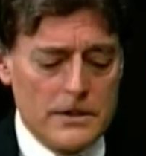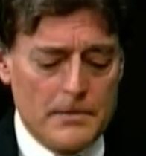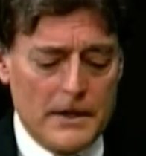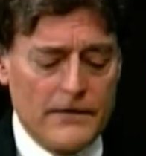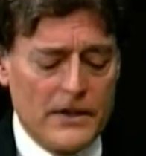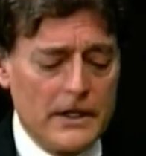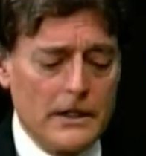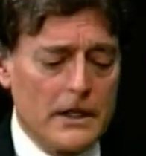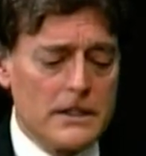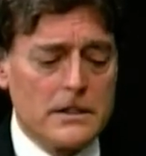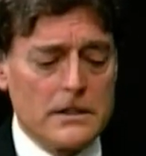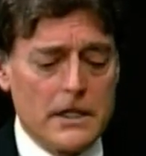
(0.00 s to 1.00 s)
been very
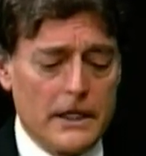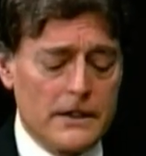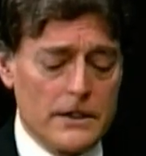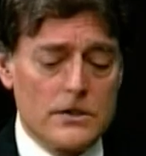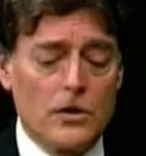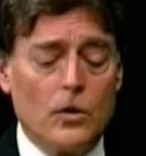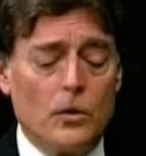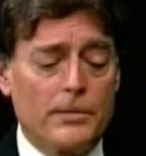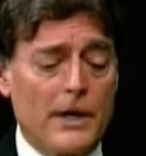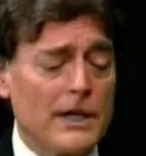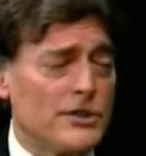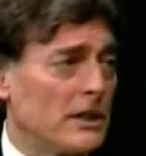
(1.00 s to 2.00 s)
nice to take this whole
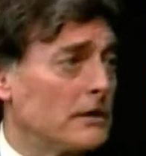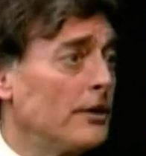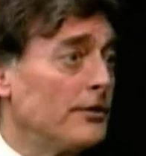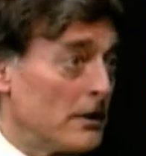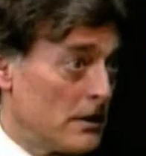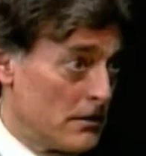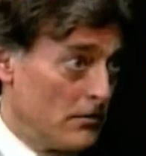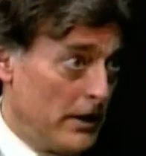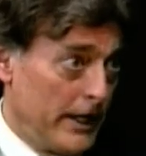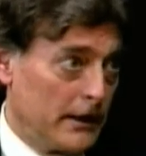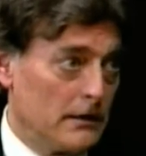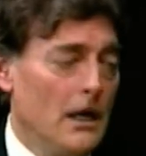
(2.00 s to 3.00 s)
project under her
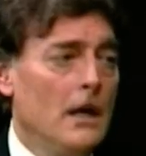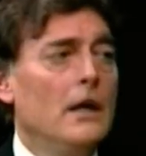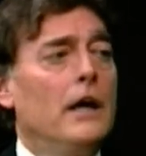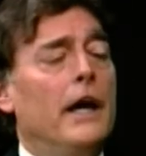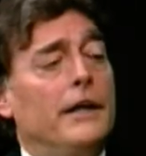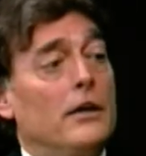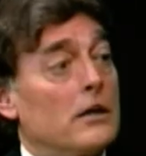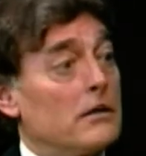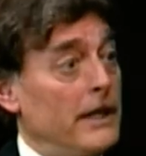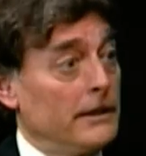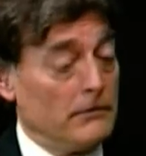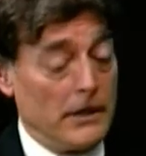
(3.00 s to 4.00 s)
wing, right? And her
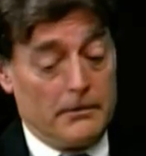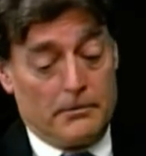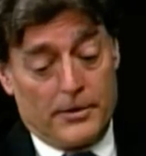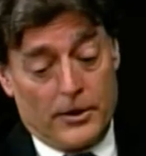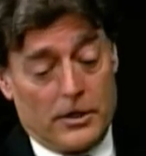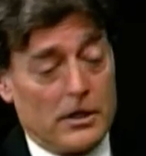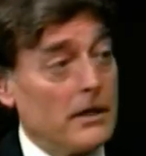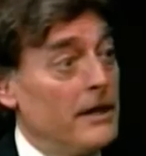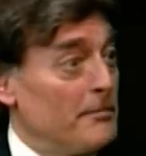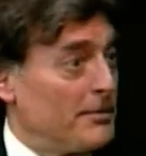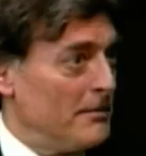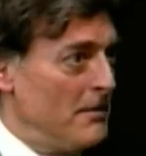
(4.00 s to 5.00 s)
and and put her
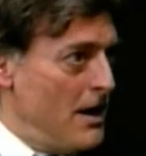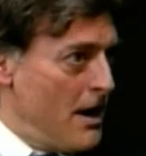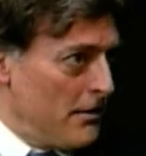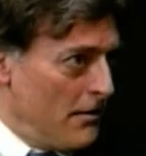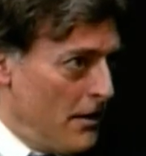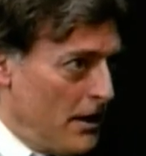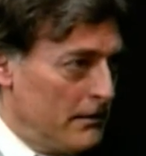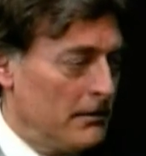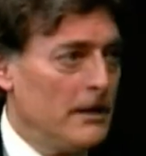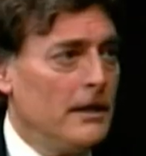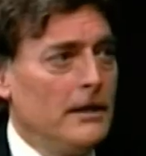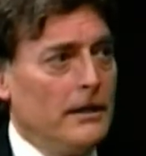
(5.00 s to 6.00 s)
imprimatur on
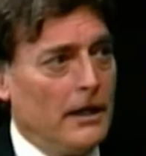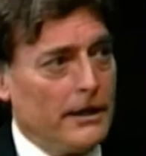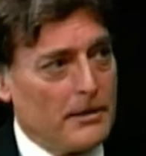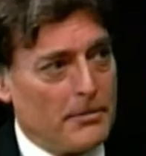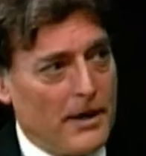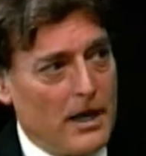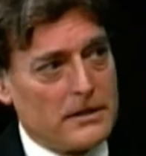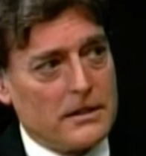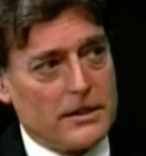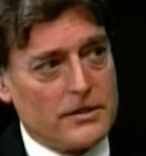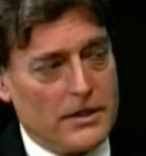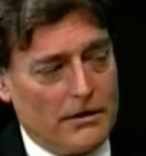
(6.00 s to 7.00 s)
on the right. process.
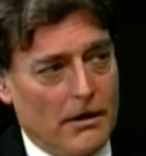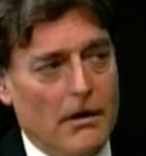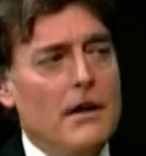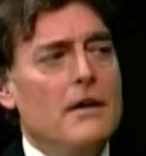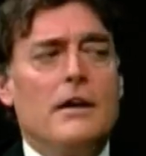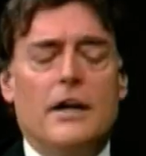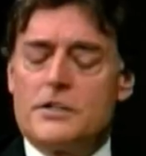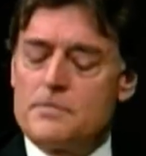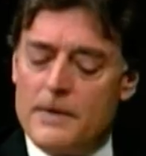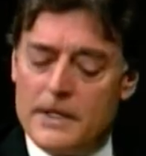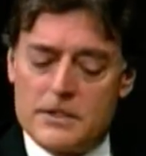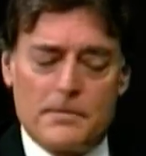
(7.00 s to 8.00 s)
Oh yeah. Here. It's,
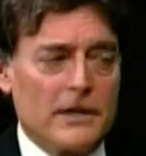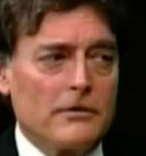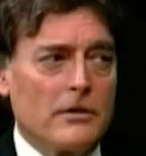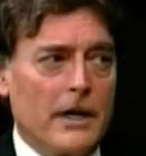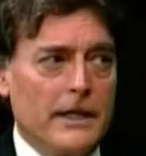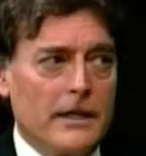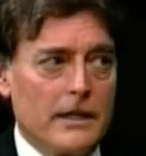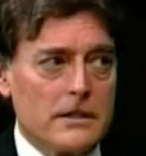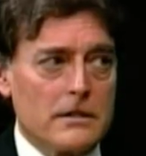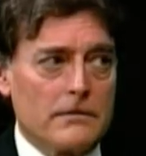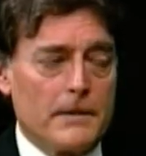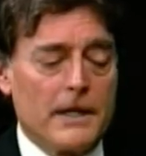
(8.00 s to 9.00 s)
it's been great, and
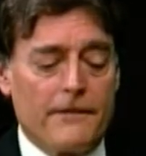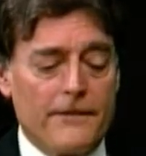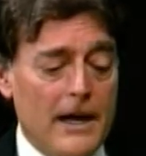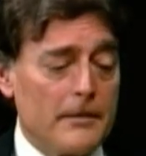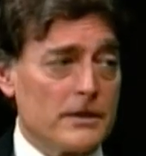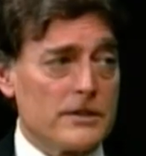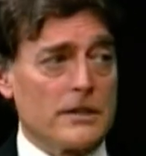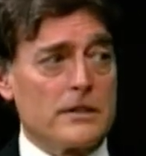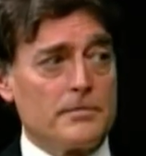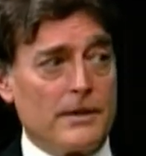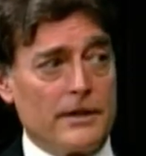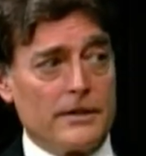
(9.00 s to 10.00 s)
it's been a fabulous
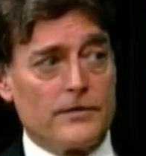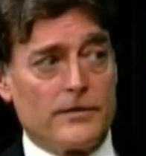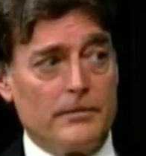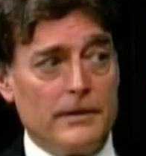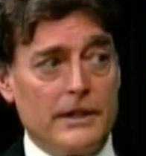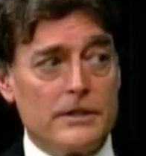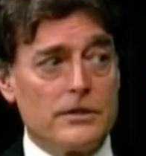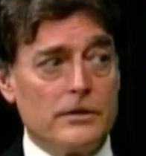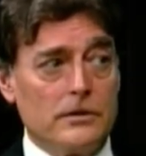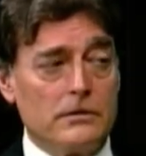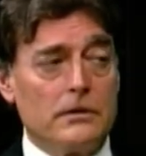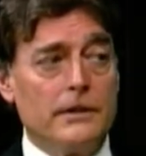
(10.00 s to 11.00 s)
experience for me,
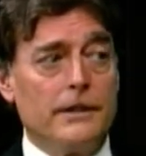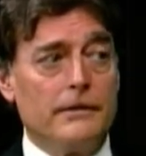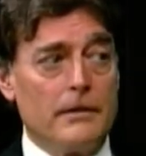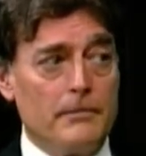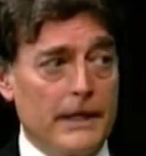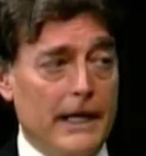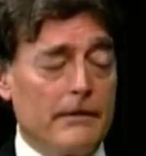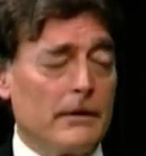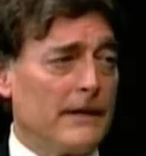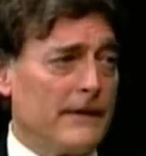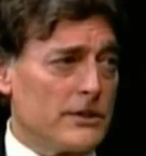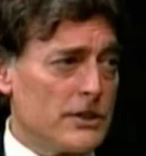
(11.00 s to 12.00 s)
too, and, and being able to
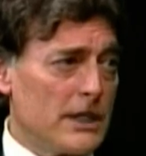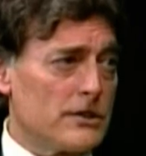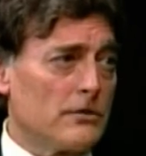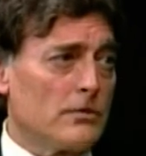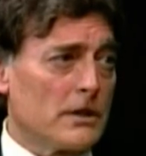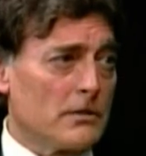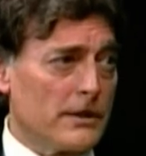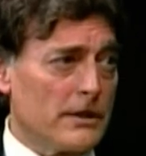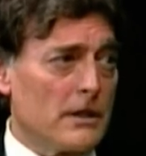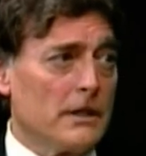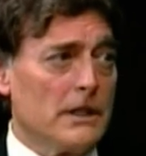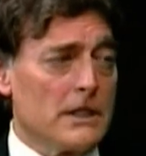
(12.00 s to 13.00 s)
have that chance to work with
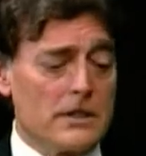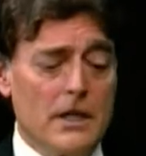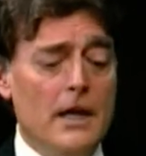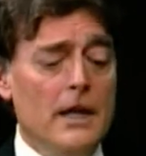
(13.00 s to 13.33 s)
her in this,